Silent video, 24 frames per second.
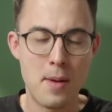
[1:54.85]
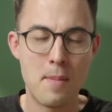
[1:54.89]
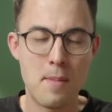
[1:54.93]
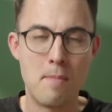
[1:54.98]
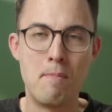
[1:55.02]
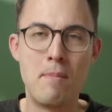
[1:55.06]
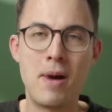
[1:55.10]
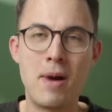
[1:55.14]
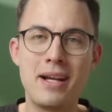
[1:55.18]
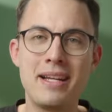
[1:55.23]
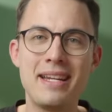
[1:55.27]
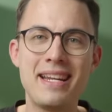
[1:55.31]

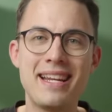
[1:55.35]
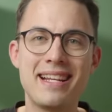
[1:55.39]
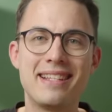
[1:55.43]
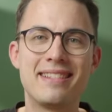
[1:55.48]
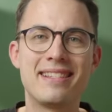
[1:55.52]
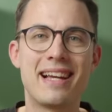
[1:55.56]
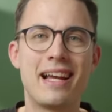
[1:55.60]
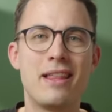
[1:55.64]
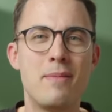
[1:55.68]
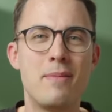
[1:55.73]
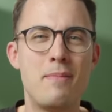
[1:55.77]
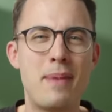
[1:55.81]
money
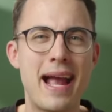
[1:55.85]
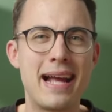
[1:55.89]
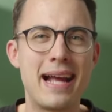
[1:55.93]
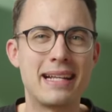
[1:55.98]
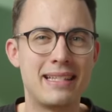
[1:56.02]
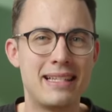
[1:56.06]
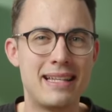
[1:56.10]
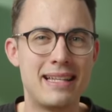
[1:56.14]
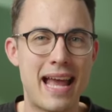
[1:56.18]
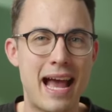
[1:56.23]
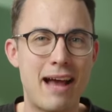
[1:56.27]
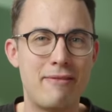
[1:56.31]
inside the bank
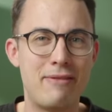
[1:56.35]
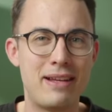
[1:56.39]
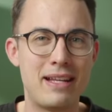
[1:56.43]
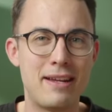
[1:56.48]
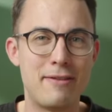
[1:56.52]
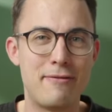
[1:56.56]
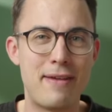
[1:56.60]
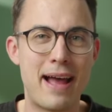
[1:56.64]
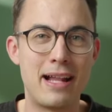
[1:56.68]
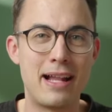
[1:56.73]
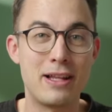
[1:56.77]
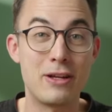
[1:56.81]
didn't have any
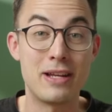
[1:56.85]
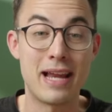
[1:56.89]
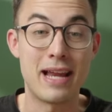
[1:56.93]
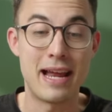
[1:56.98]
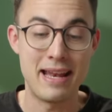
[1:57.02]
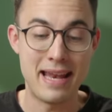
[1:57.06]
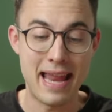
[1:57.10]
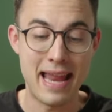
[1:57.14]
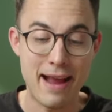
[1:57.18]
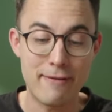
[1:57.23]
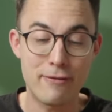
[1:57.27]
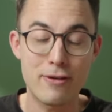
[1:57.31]
value and I
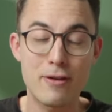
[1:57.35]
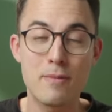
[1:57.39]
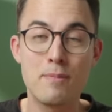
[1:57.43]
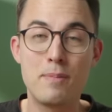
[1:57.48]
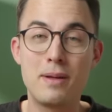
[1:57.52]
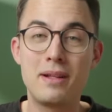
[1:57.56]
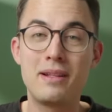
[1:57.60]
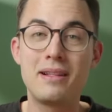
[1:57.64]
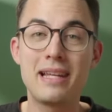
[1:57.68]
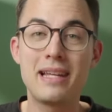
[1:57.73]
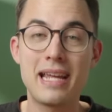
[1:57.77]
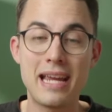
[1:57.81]
never
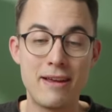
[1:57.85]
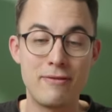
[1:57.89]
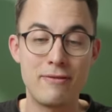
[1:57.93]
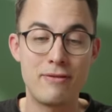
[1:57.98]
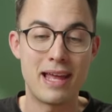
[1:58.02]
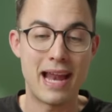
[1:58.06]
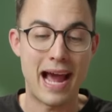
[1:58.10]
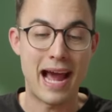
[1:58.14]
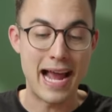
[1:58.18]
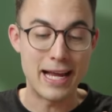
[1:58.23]
believed that